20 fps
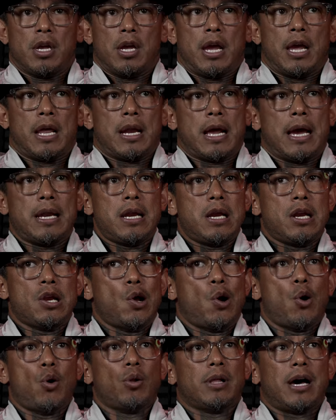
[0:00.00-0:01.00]
And I didn't
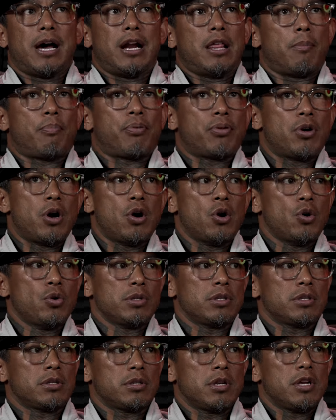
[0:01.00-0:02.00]
know a lot of the
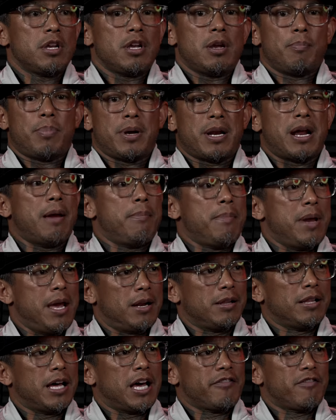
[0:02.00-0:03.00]
pros, but I met
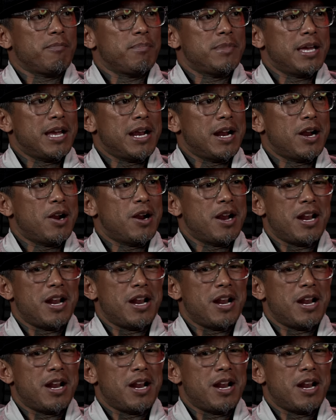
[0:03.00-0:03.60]
a lot of them there.